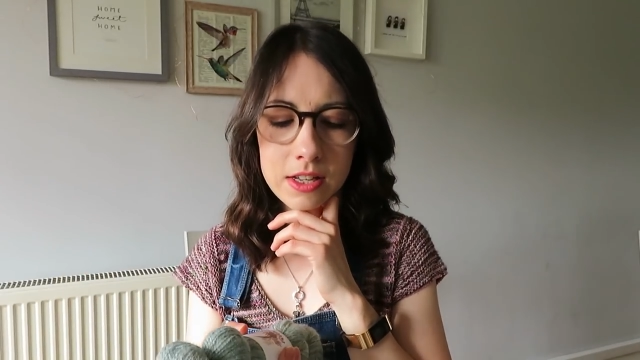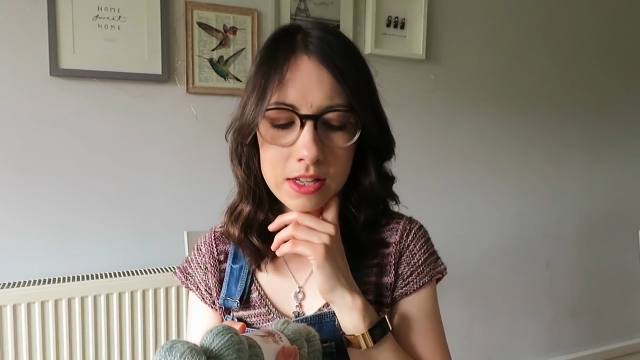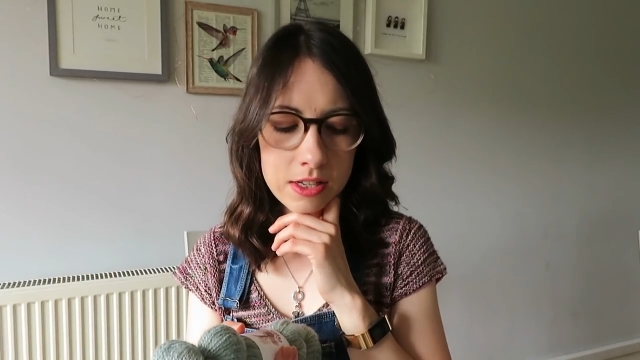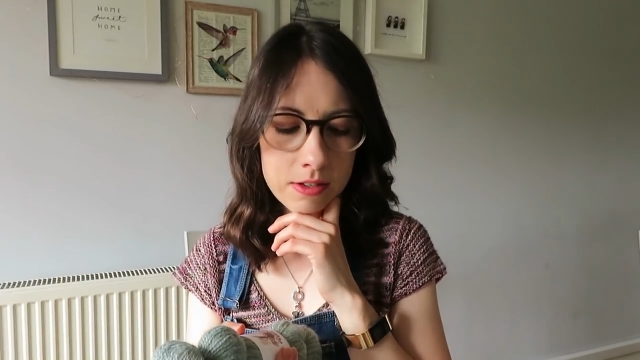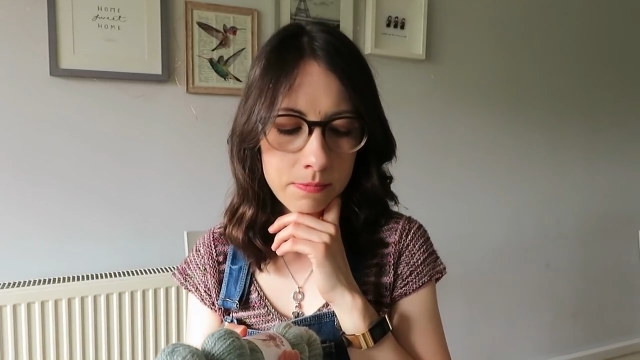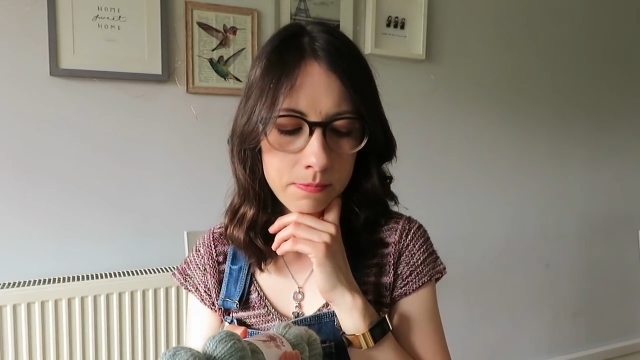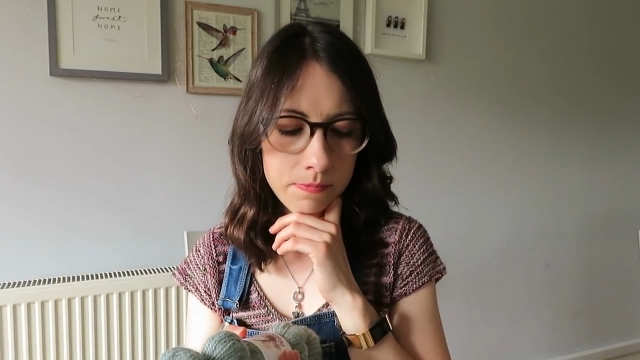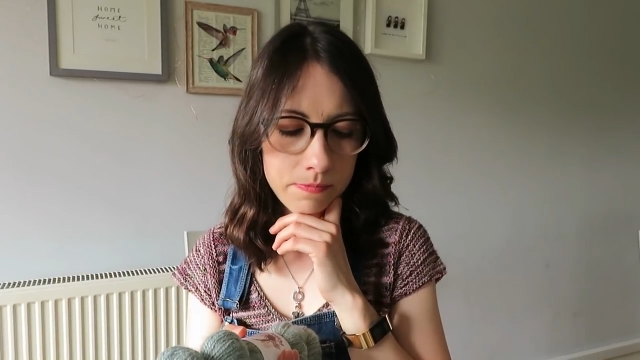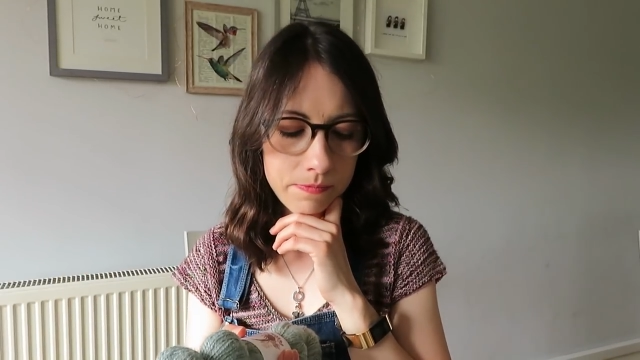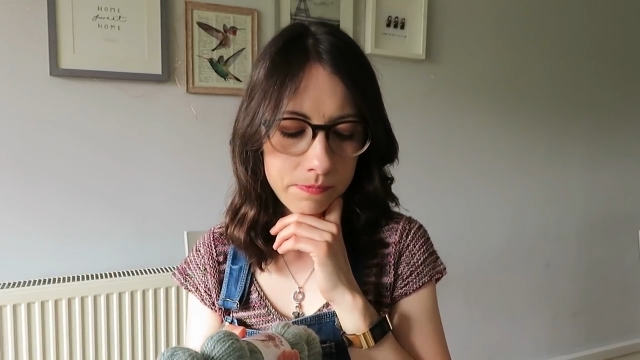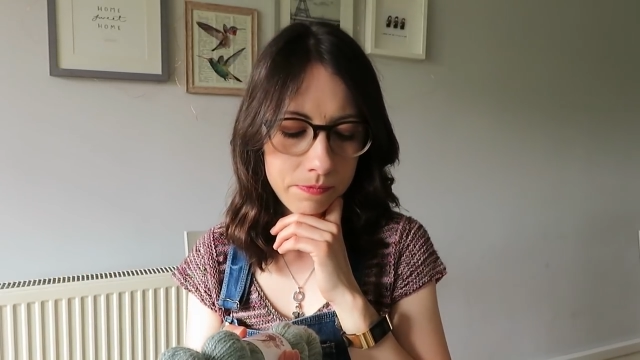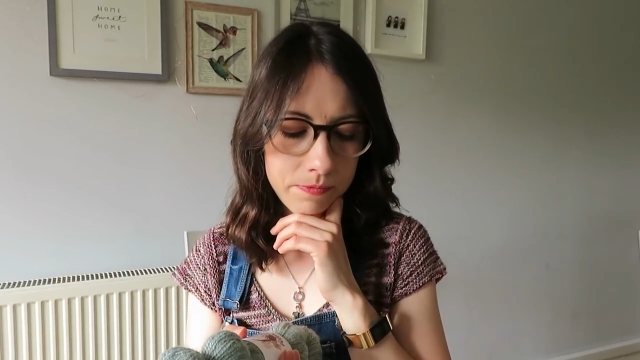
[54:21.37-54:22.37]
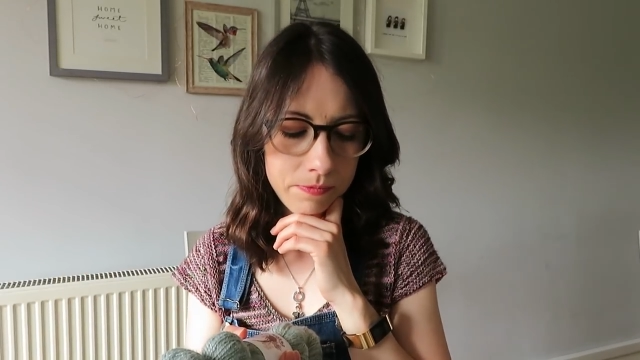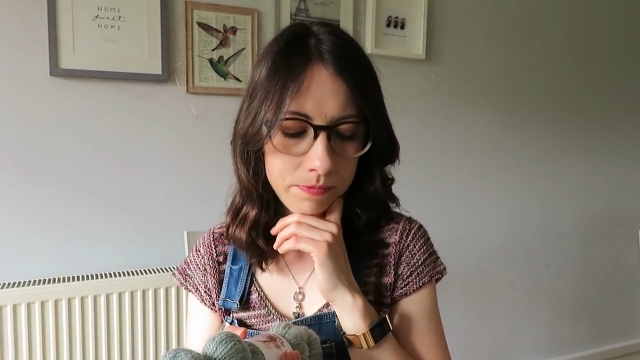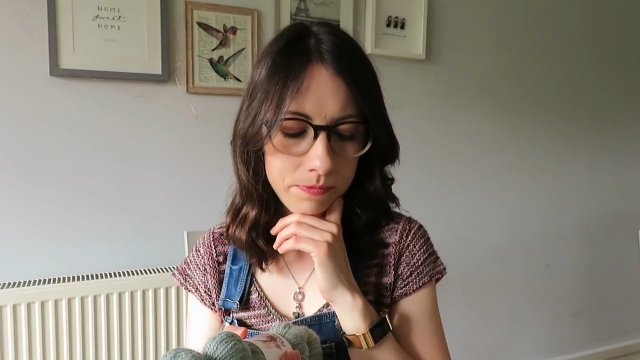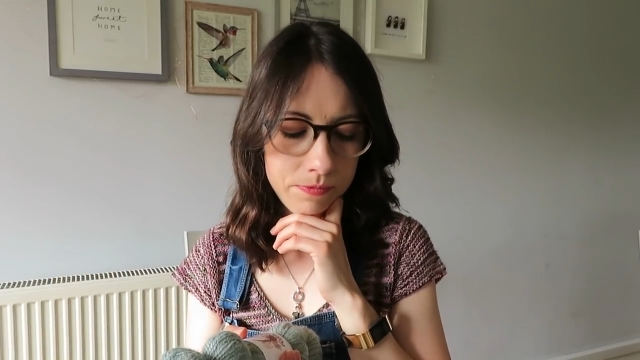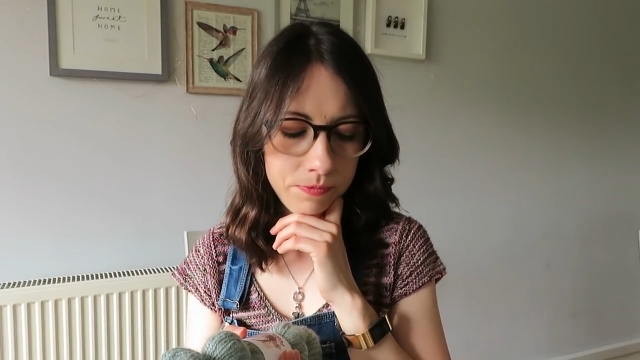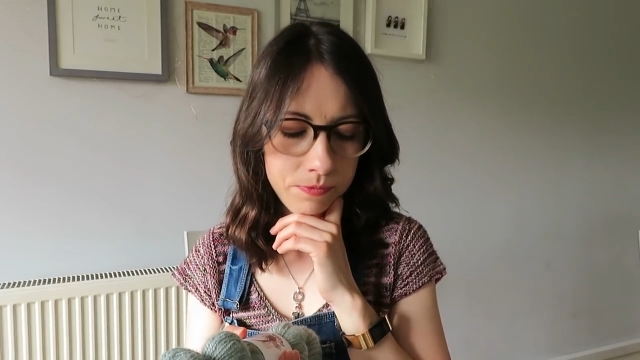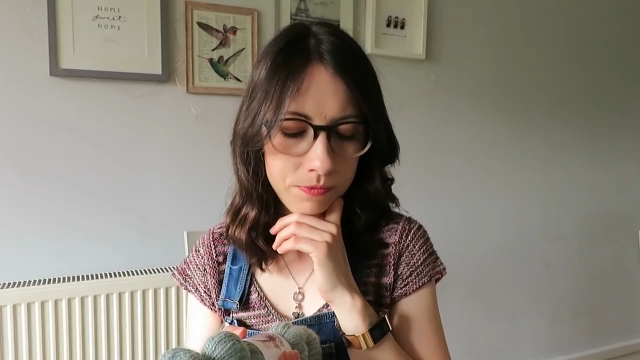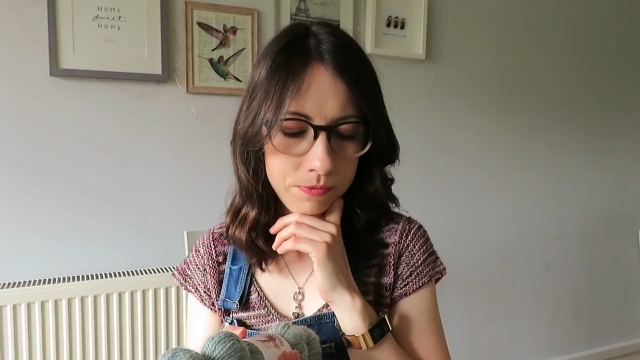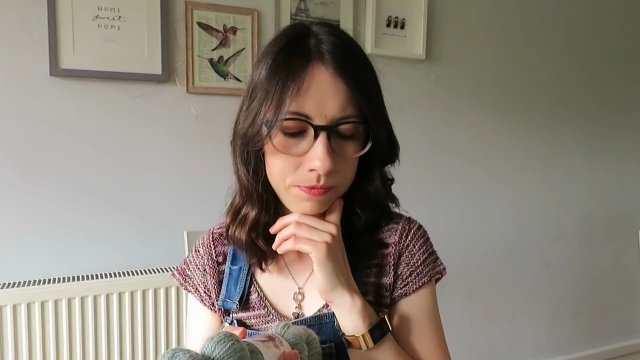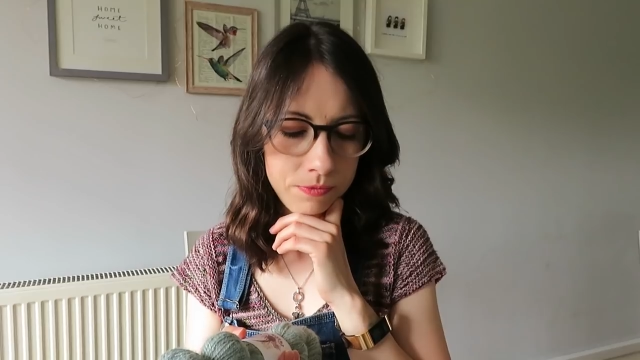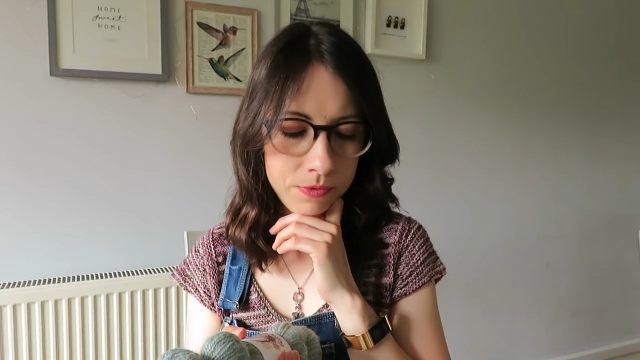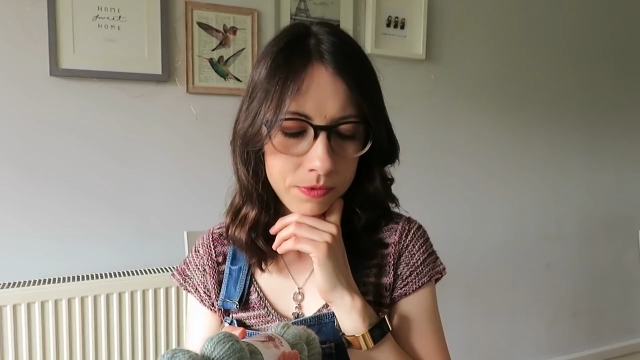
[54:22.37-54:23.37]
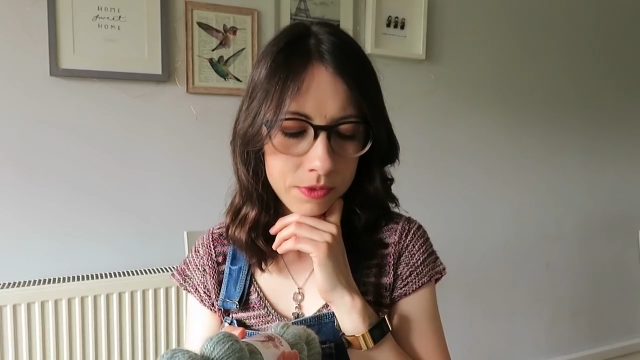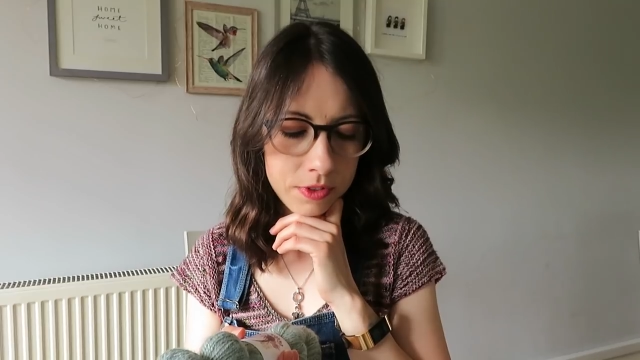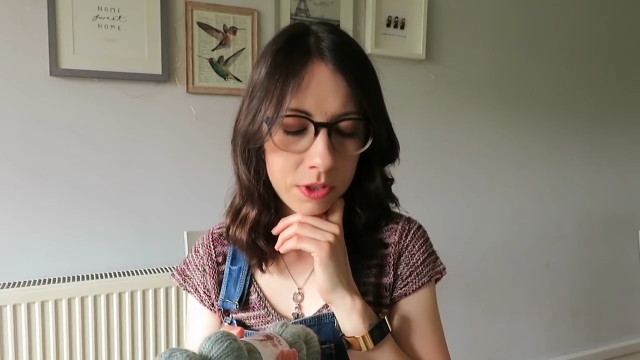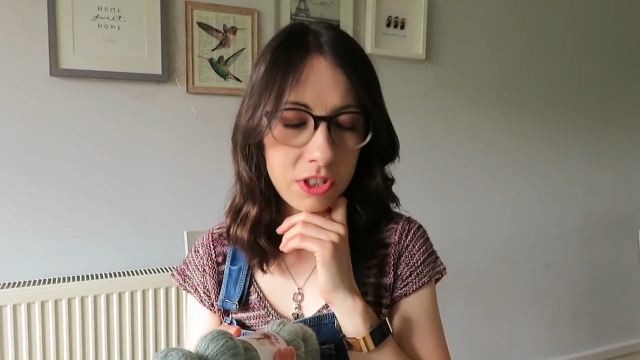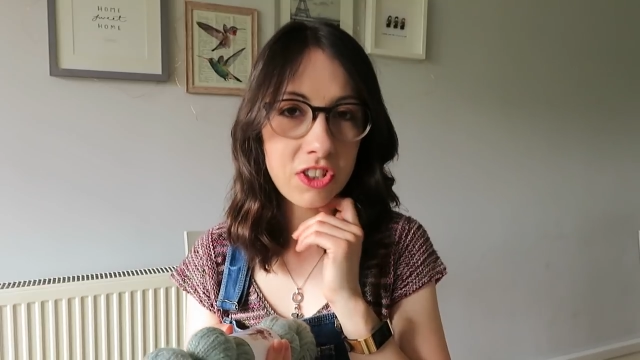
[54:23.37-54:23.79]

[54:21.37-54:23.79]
so